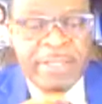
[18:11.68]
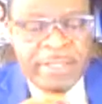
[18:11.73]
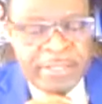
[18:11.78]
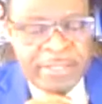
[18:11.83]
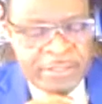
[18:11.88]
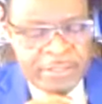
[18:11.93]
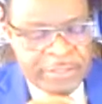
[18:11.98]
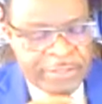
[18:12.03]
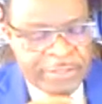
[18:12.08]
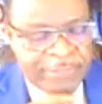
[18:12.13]

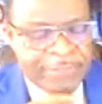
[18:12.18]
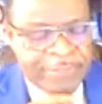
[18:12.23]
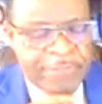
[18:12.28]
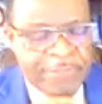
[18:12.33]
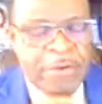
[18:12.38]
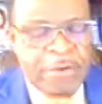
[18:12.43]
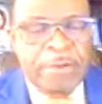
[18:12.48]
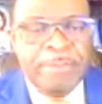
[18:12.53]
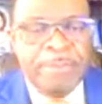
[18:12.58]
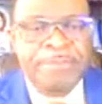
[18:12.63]
to the
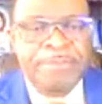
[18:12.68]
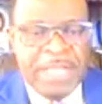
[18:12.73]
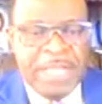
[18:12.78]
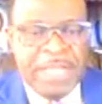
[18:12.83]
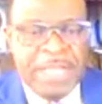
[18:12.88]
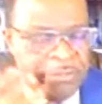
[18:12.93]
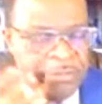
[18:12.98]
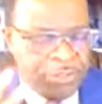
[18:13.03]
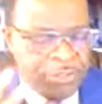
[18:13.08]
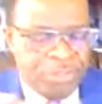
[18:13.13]
form.
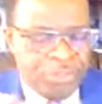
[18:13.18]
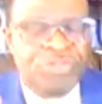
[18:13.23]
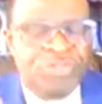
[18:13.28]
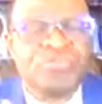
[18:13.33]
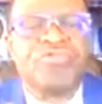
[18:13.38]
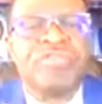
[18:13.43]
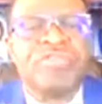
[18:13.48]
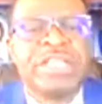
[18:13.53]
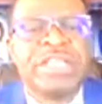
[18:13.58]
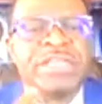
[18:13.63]
I'll just
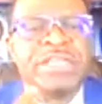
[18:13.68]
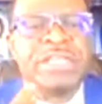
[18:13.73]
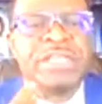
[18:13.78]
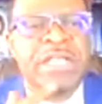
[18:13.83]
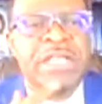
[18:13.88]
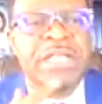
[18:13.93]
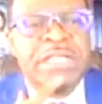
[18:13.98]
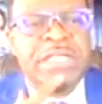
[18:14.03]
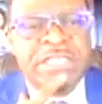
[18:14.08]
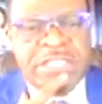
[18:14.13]
read
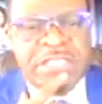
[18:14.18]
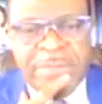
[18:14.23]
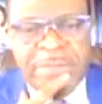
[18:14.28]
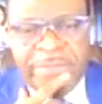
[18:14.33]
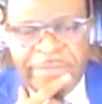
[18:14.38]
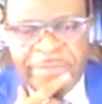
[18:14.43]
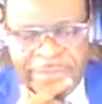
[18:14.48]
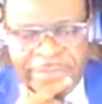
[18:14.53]
some of the